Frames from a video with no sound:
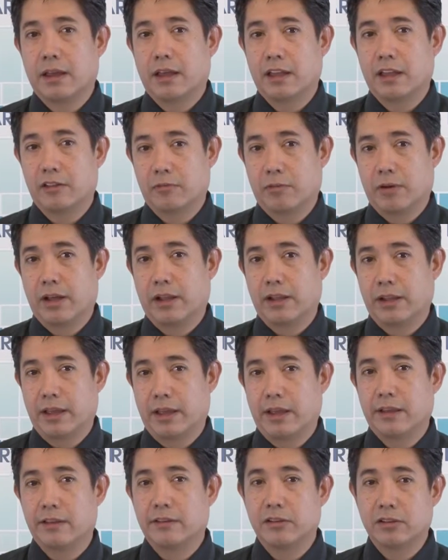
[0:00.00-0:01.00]
as well
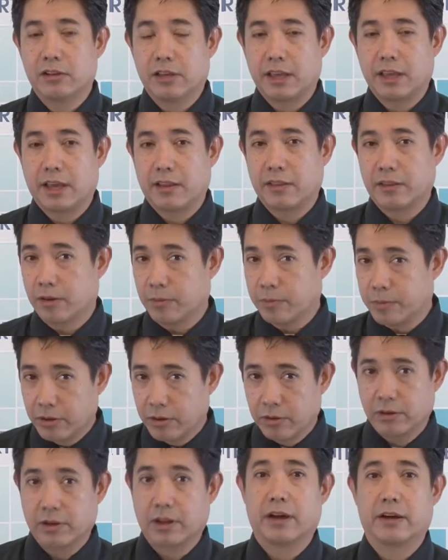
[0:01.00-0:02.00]
as looking at the
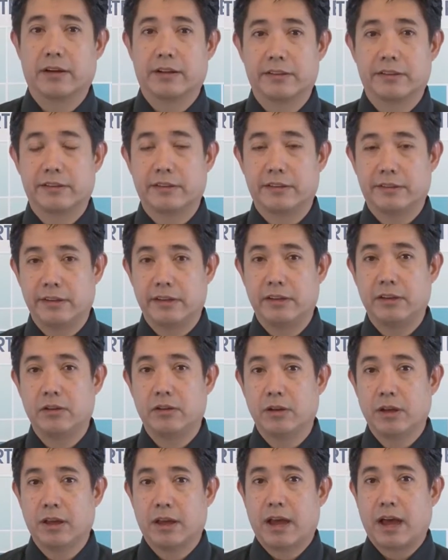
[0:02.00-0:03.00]
computer logs to
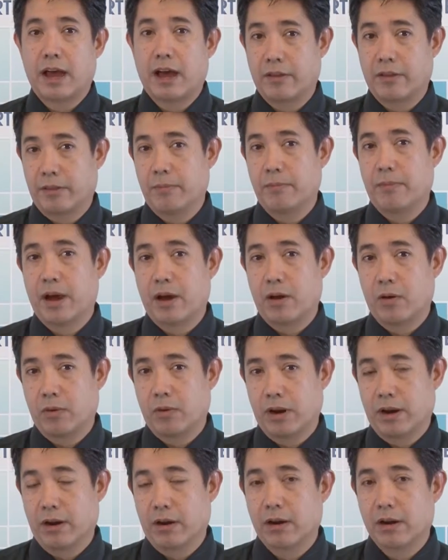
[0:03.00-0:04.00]
see how the
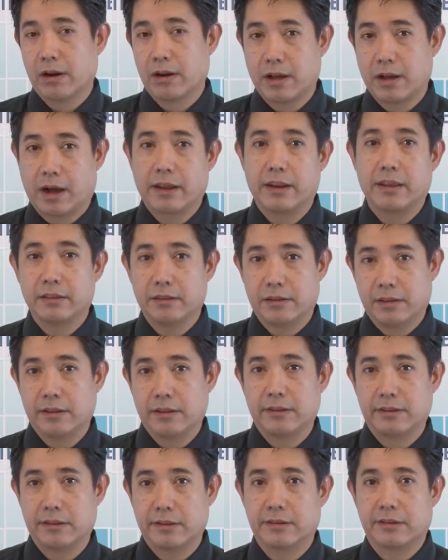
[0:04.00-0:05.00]
malware got into the
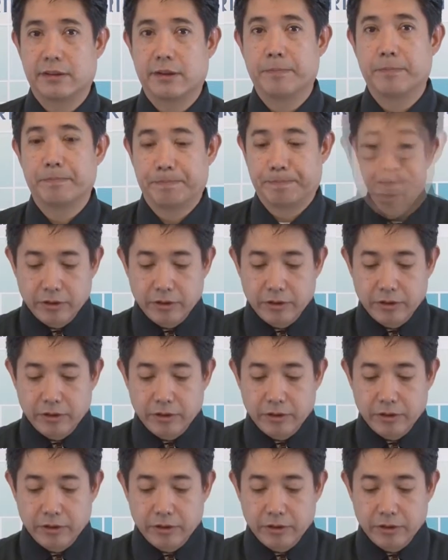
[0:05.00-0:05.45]
system.